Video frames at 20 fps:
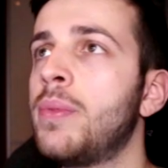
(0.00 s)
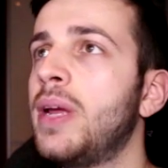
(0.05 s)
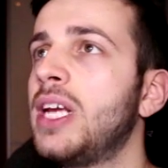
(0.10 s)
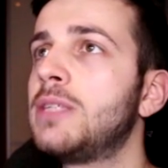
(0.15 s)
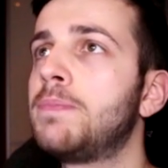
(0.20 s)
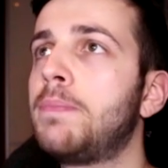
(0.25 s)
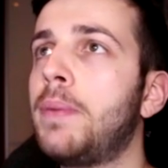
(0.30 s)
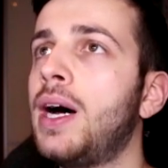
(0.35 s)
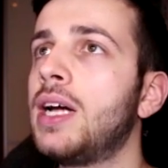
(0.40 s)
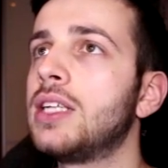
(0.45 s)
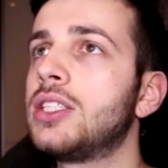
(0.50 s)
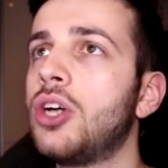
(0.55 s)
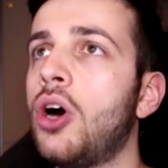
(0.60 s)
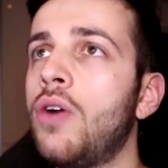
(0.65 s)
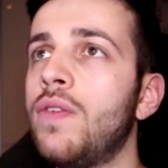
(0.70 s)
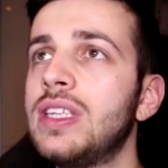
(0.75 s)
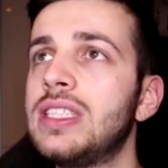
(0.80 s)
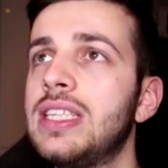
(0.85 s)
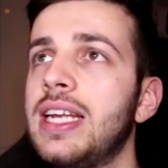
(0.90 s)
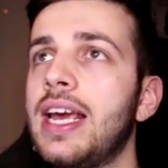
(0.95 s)
this, but
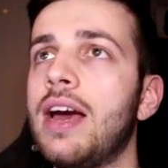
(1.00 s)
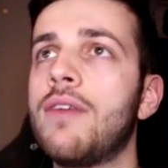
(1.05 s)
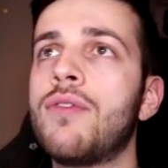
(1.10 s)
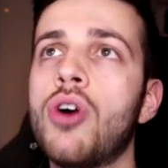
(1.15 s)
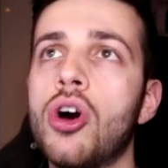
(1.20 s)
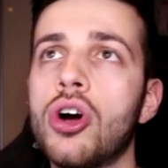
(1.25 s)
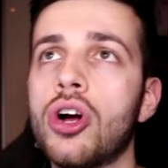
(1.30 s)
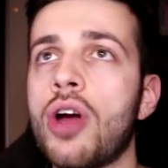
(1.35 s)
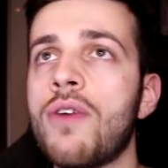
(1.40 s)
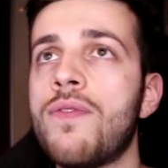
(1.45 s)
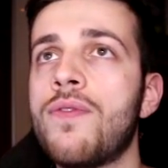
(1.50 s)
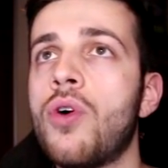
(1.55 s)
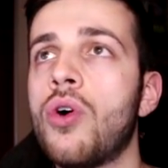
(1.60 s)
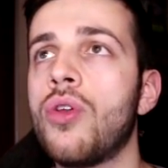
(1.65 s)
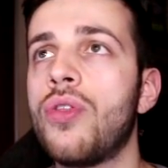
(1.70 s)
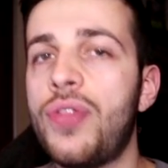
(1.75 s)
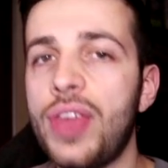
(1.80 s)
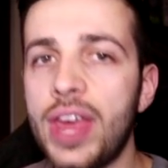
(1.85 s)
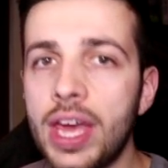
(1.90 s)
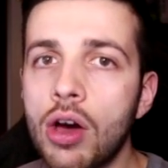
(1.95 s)
obviously I've got to go
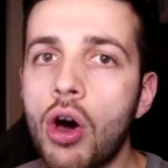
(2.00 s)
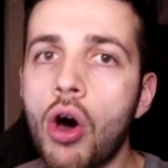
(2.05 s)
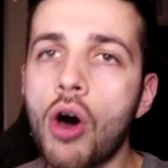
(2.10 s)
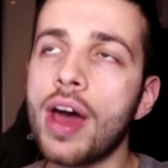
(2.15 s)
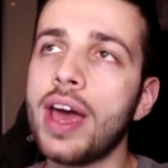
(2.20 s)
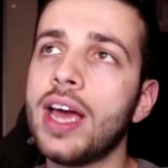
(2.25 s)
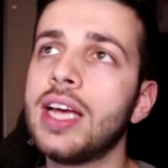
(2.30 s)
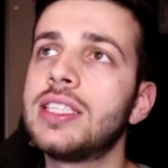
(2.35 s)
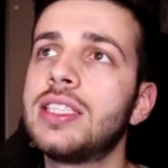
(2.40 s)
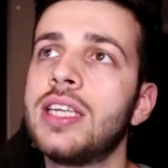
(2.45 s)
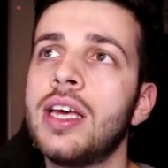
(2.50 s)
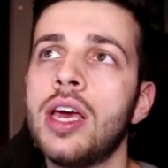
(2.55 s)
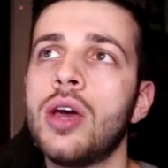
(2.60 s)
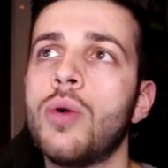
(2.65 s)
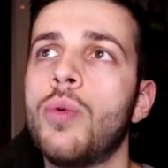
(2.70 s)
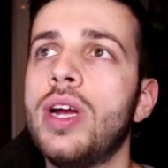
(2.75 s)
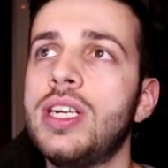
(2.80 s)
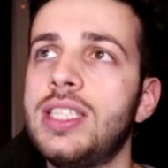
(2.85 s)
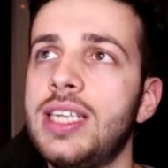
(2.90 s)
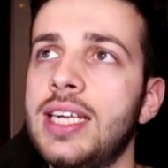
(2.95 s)
for the highest,
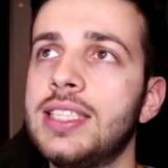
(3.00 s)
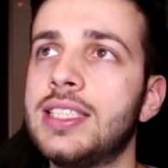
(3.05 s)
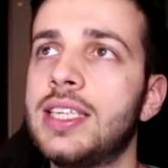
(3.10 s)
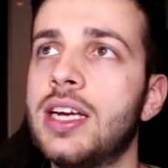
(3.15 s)
which is